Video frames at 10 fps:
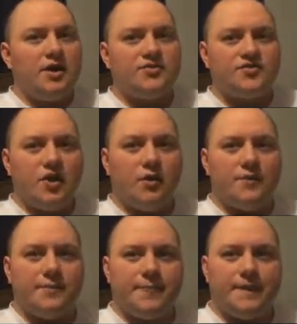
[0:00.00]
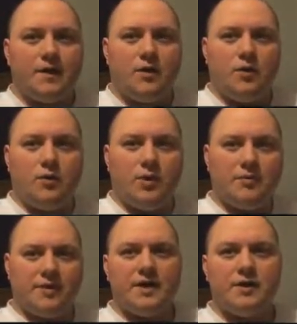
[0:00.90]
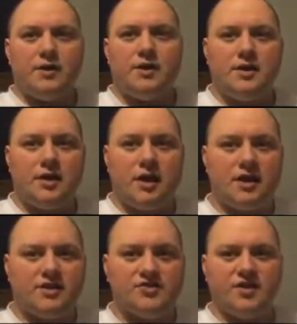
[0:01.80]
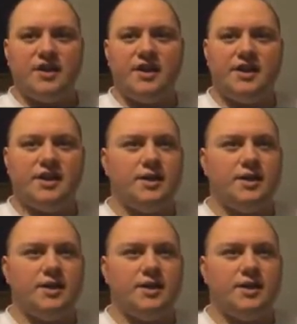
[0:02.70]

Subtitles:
So we were there on Sunday.